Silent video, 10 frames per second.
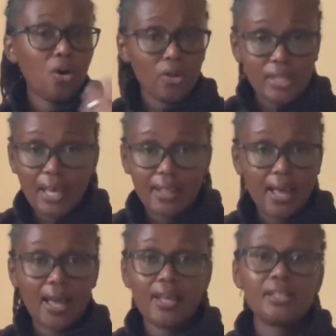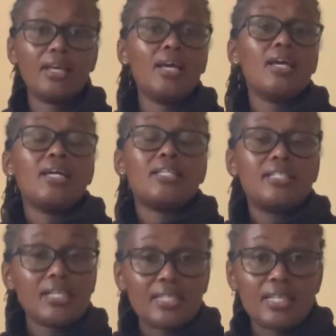On the other hand,
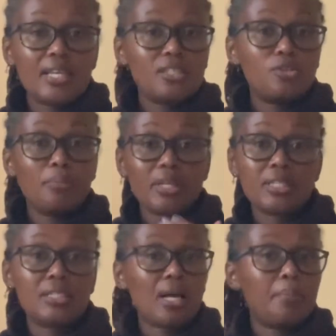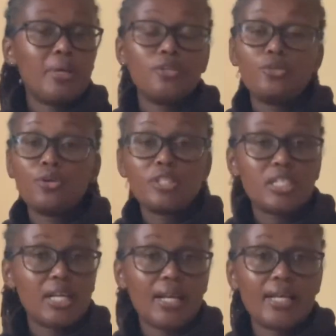just in case you mess it up and you don't
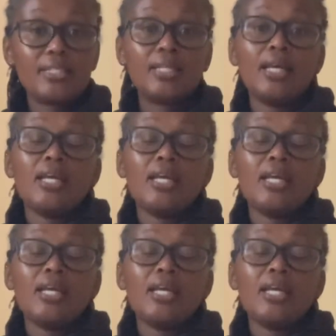realize,